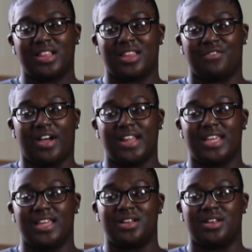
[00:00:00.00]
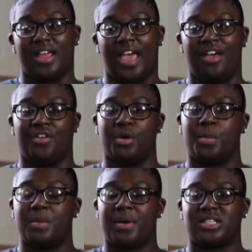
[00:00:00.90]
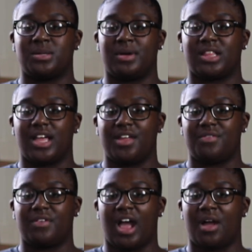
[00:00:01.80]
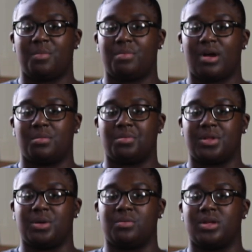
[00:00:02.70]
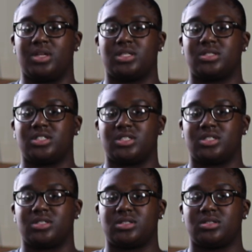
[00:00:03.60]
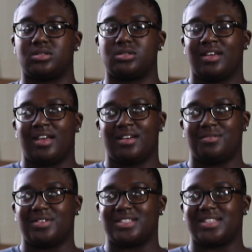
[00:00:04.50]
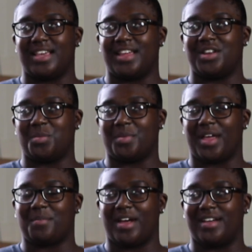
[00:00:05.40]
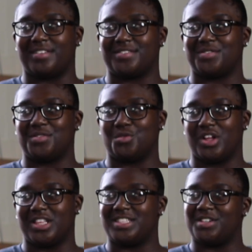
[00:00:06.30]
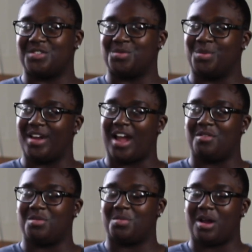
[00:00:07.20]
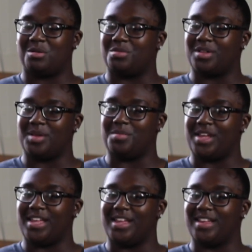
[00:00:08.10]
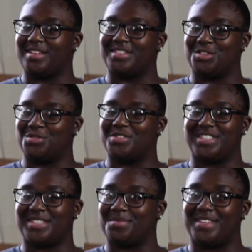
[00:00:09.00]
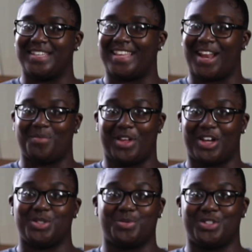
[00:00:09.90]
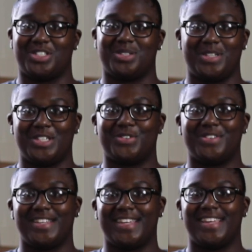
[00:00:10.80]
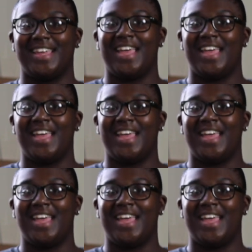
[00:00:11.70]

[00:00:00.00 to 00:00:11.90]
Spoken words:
If I didn't have Urban Impact in my life, I probably would just, I don't want to say end up like my relatives, but I would probably be doing something that I'm not supposed to be doing.